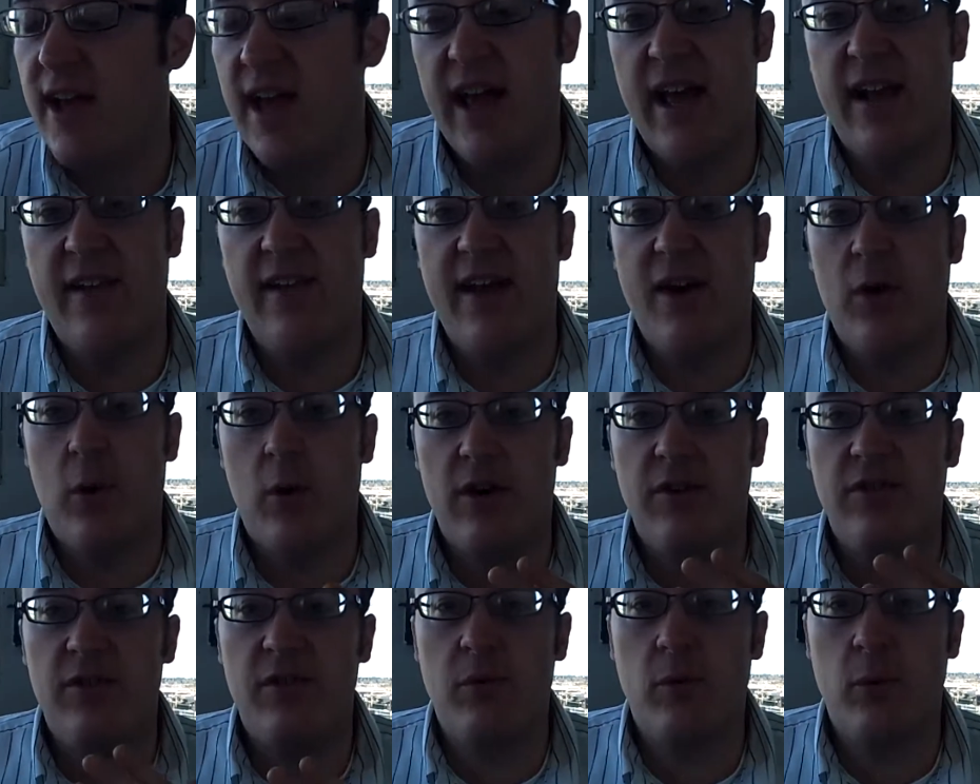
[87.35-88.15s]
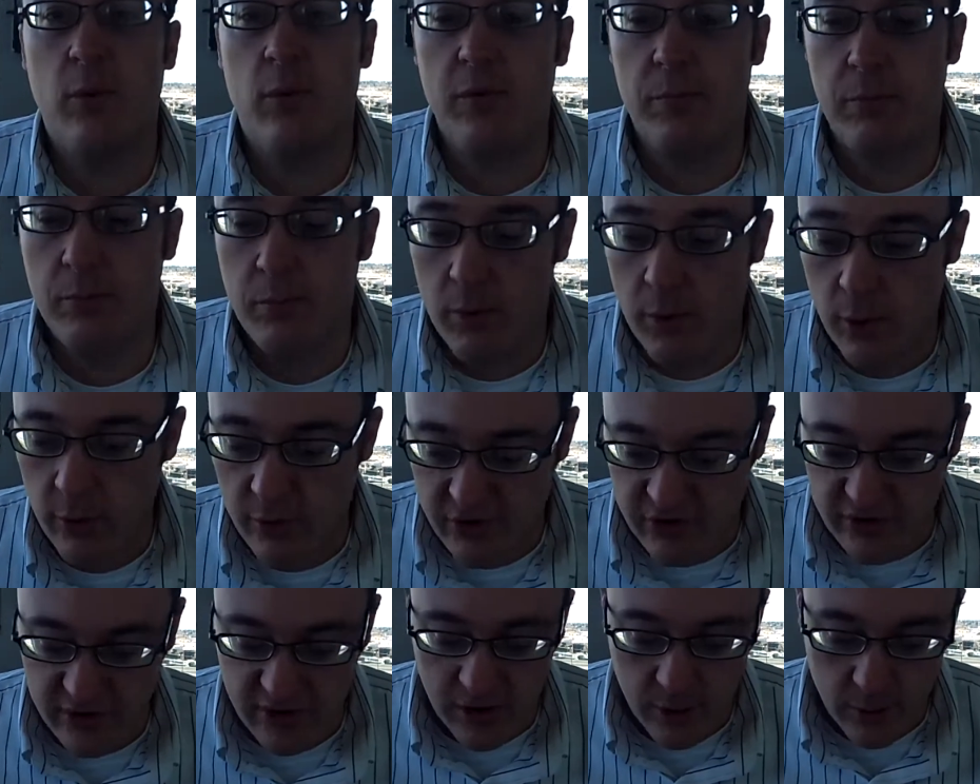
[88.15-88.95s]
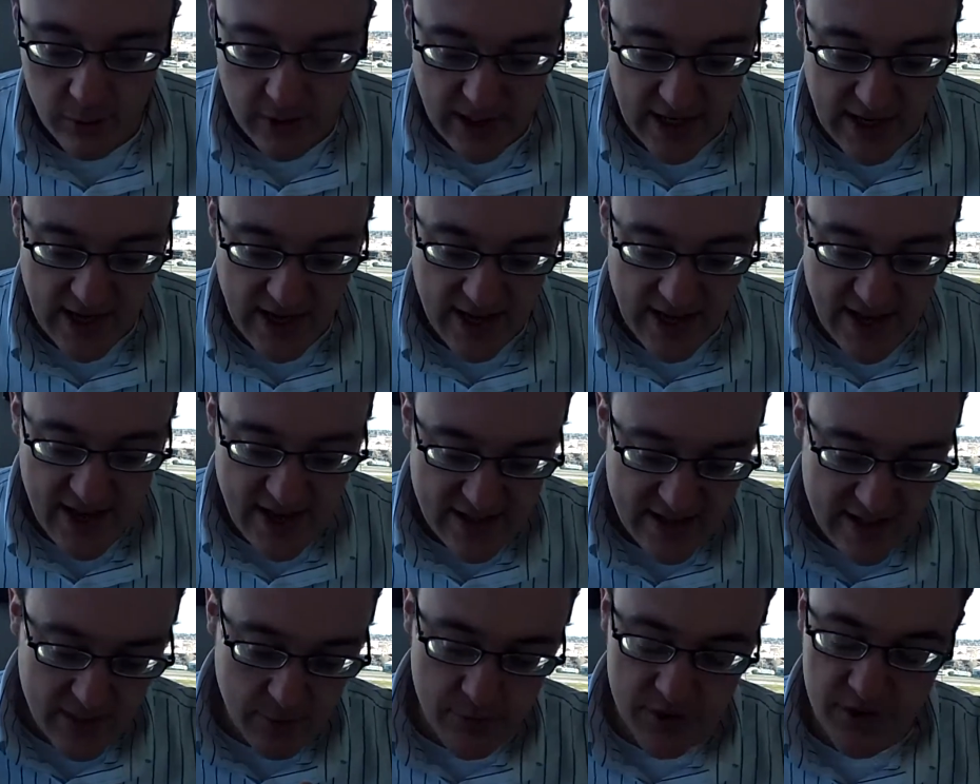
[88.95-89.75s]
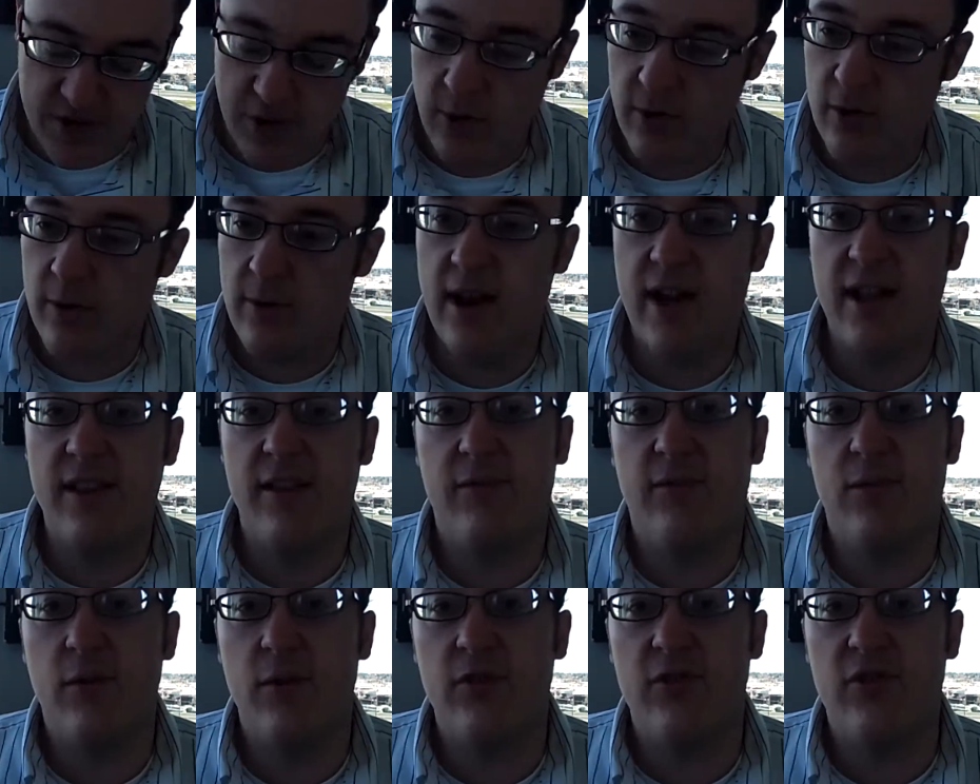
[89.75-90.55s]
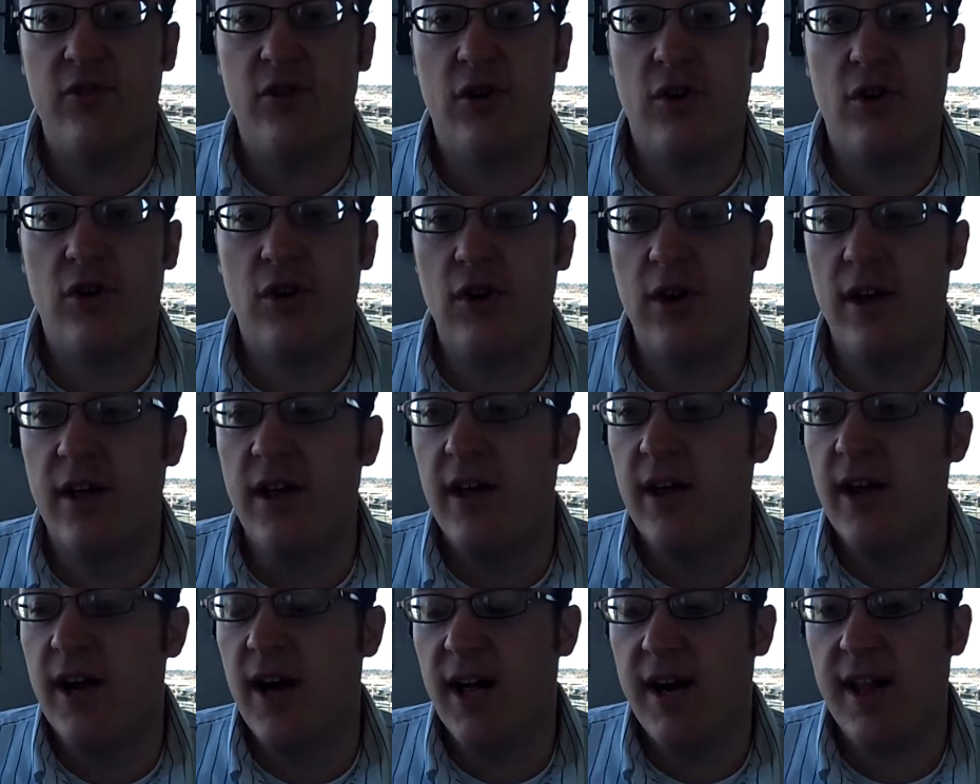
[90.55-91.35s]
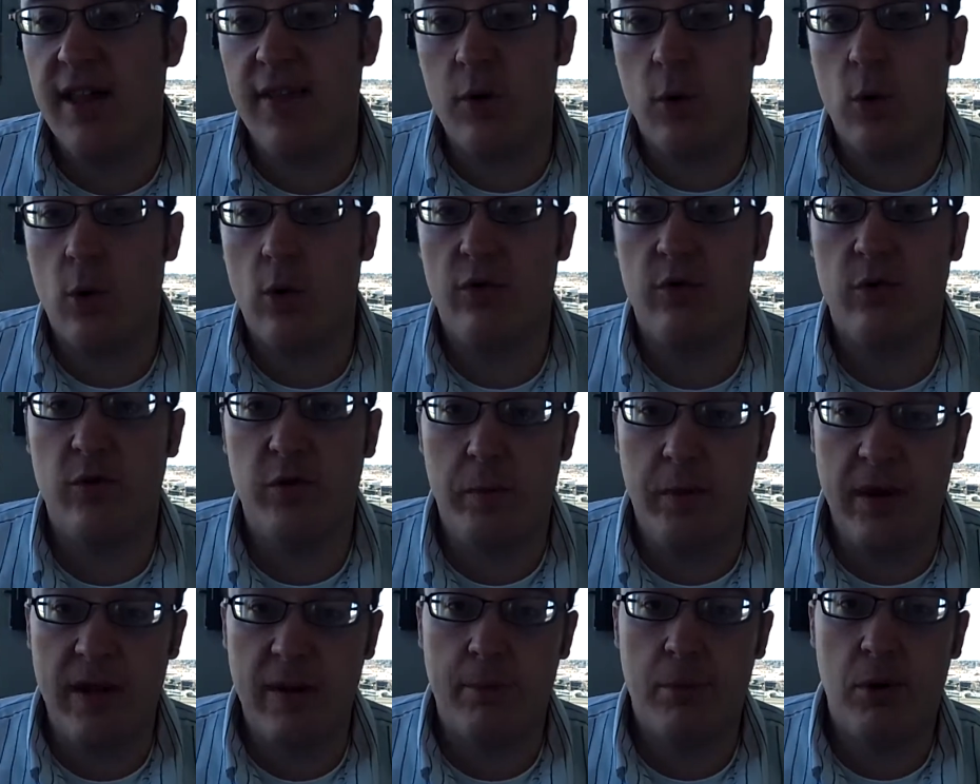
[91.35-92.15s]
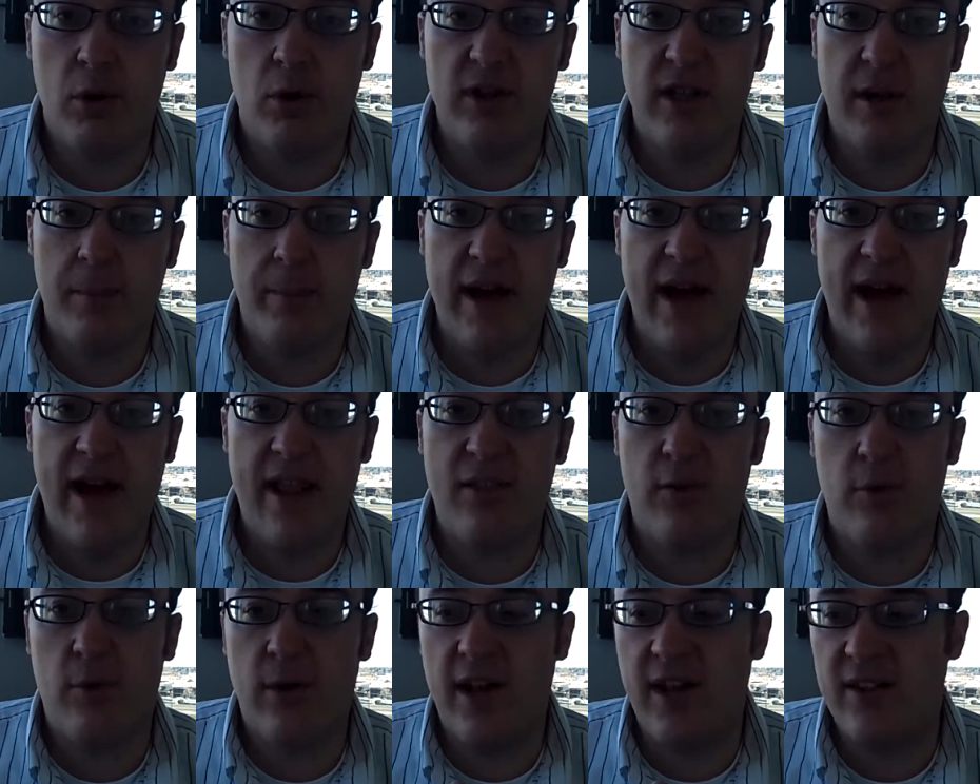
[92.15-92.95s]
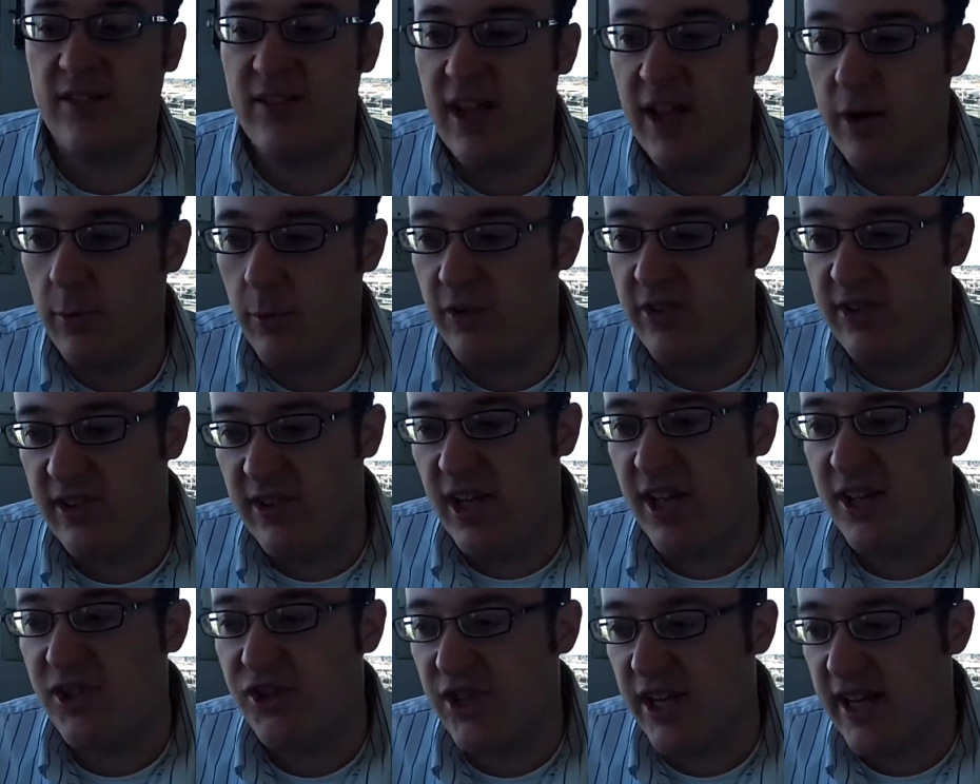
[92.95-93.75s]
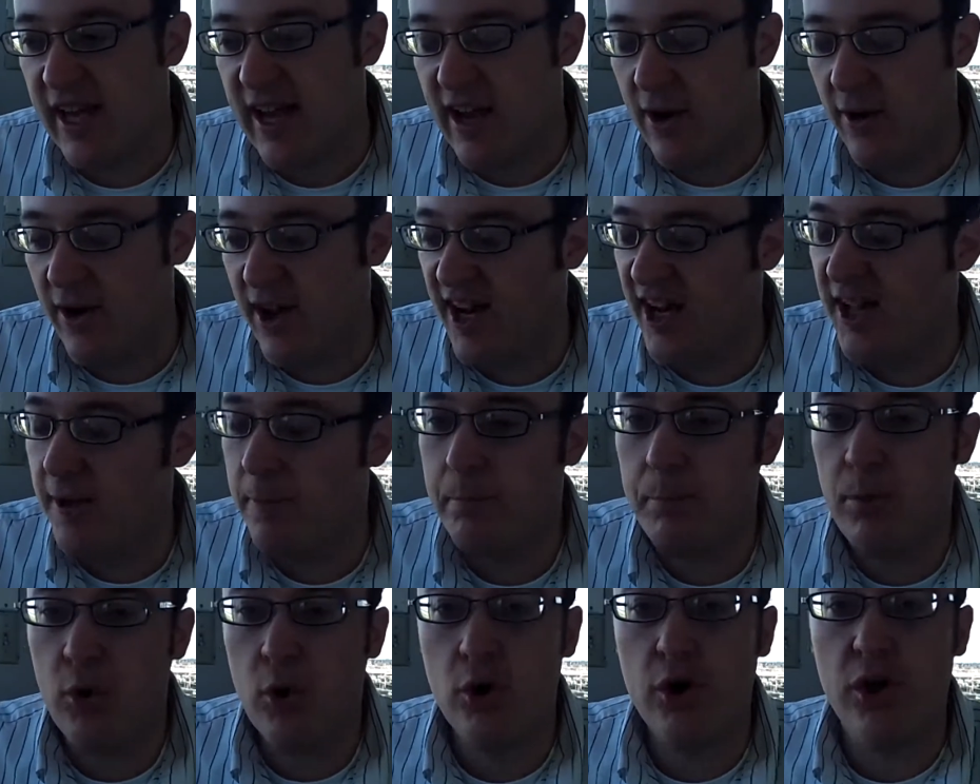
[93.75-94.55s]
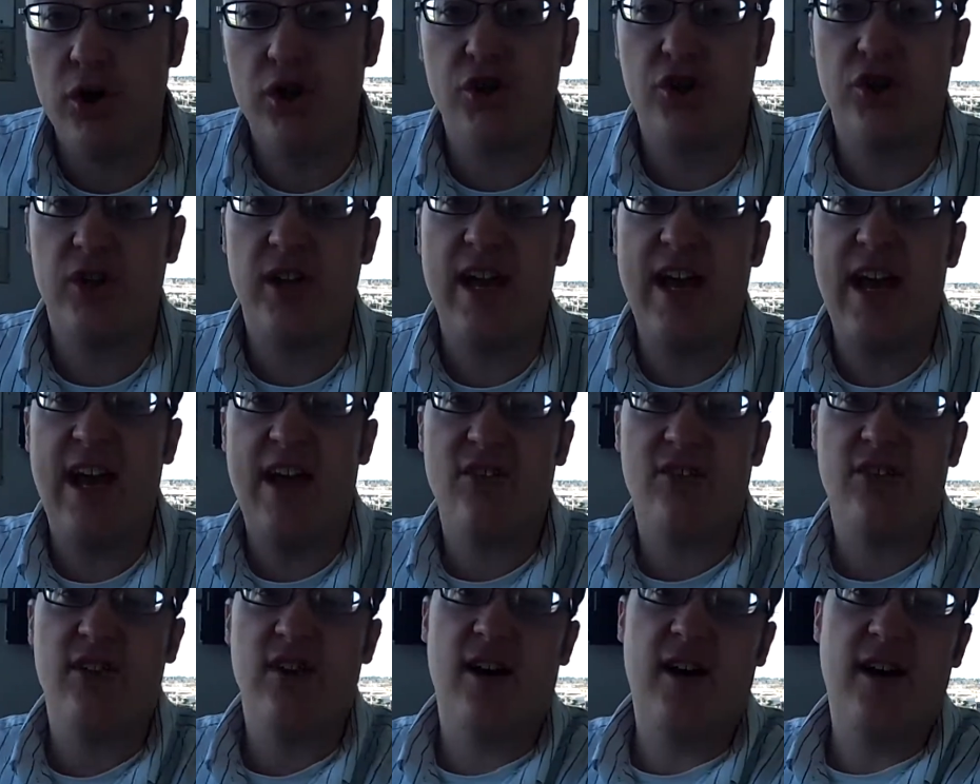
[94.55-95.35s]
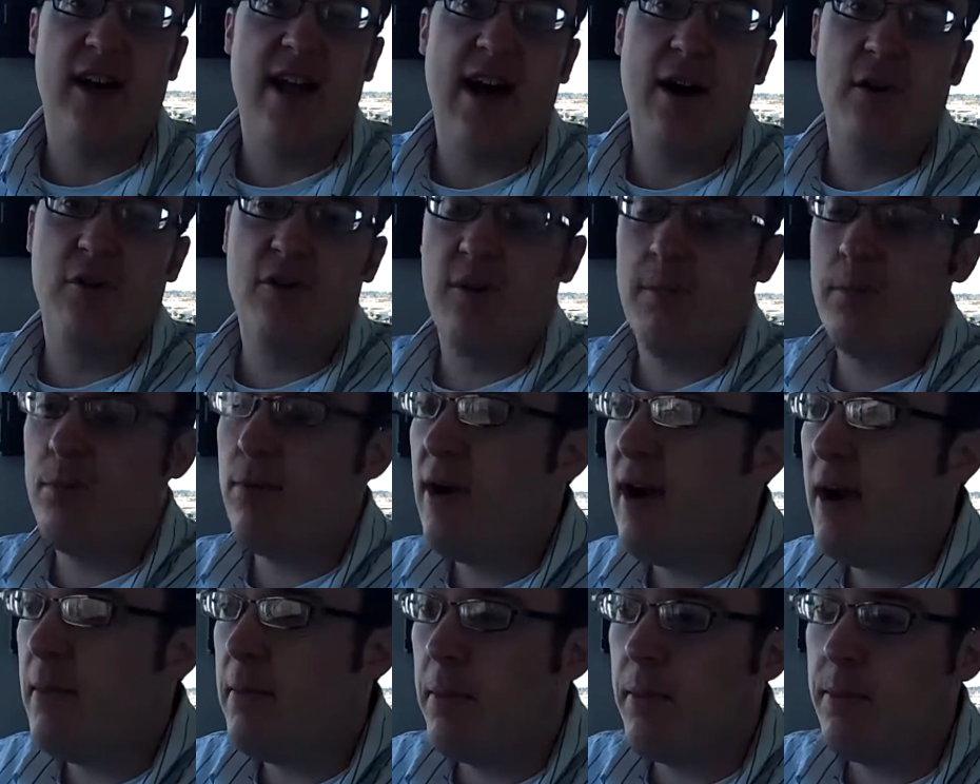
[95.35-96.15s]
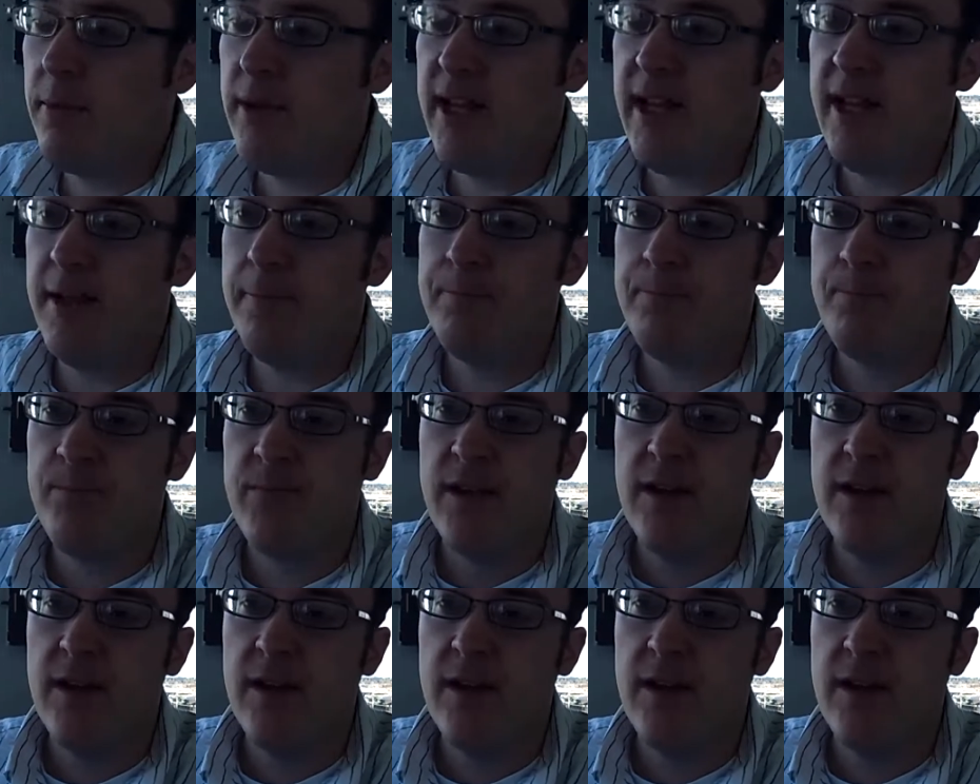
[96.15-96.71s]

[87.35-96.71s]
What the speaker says: And the horse broke slowly, and as it was going around the first turn, another horse was being pulled up out of the race and was lunging out, and it pushed Asnon out to probably,